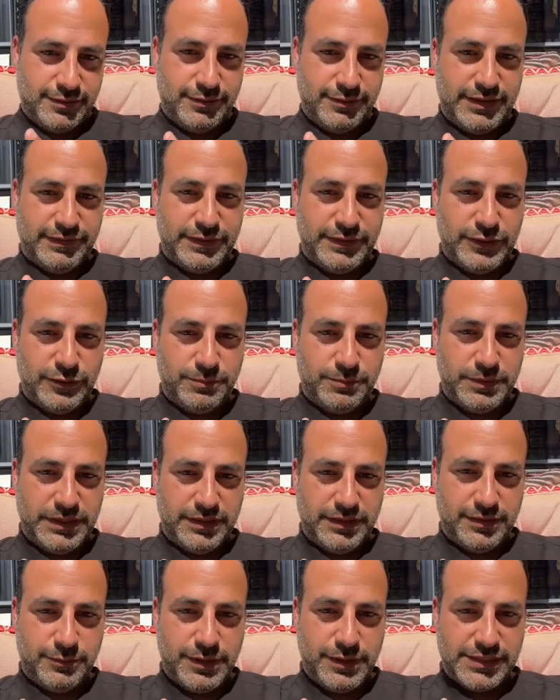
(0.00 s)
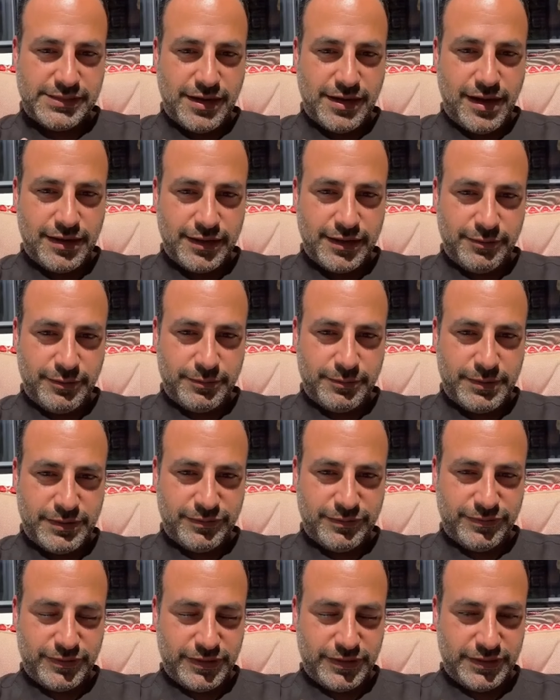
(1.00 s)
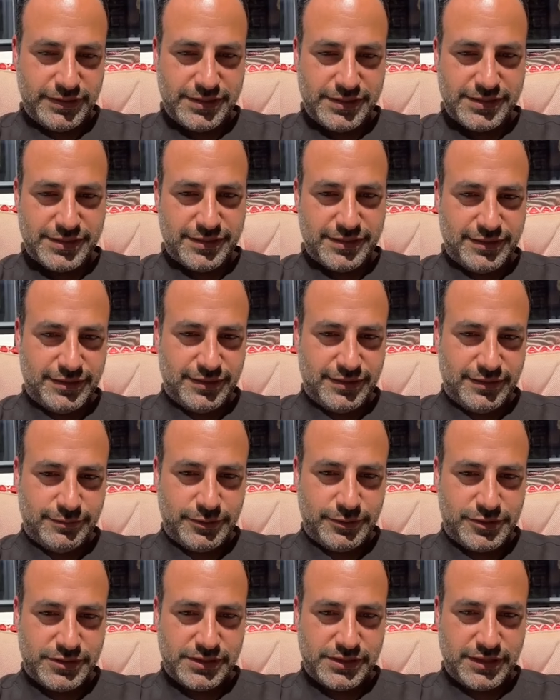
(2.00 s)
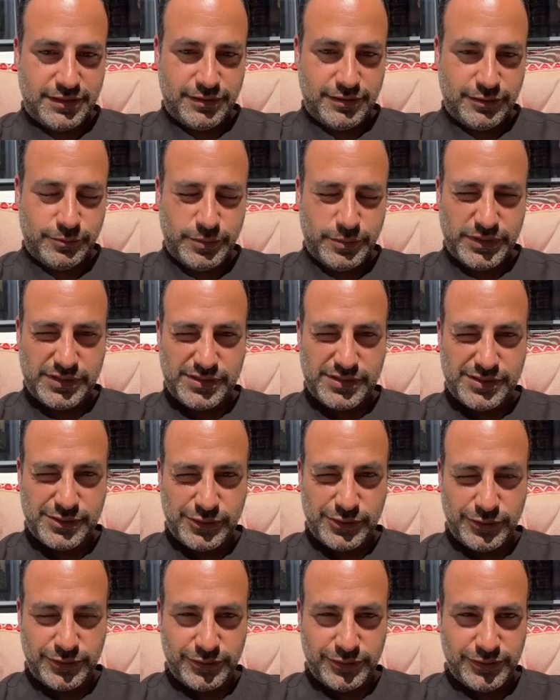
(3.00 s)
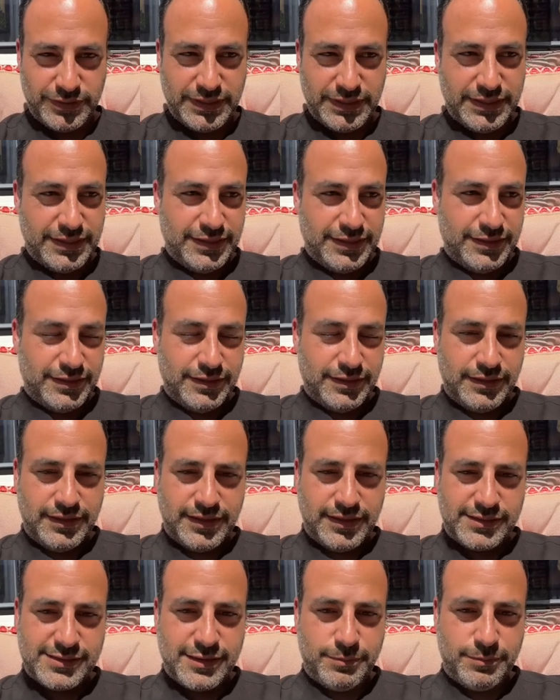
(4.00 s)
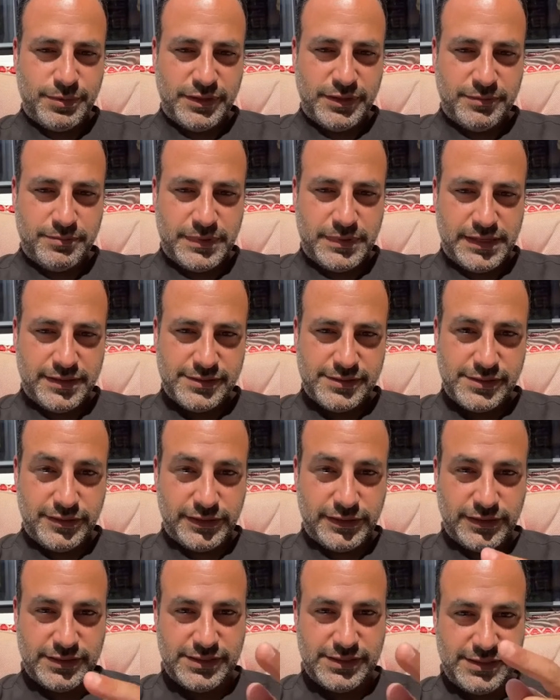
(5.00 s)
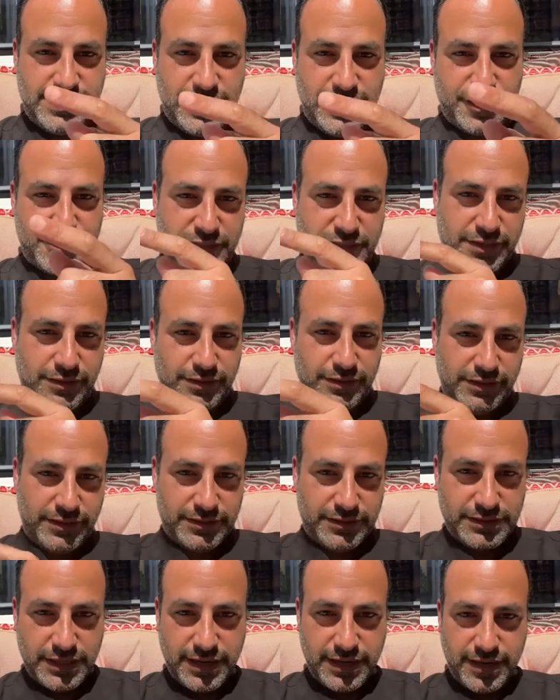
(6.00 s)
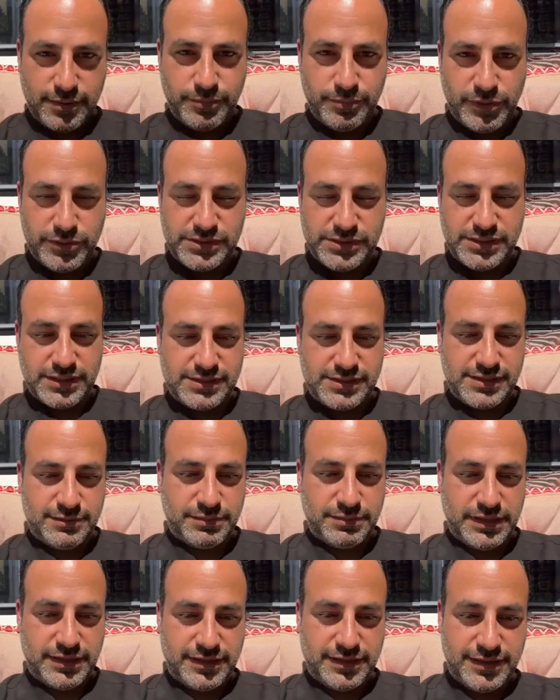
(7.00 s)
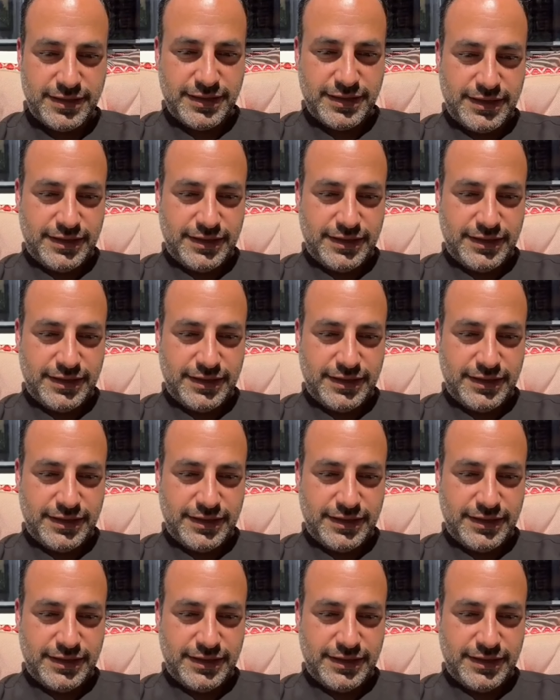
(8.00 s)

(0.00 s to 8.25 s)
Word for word: We have to open the West Hollywood one first, which is going to open soon in the next couple of months. You can see actually earlier today I posted something,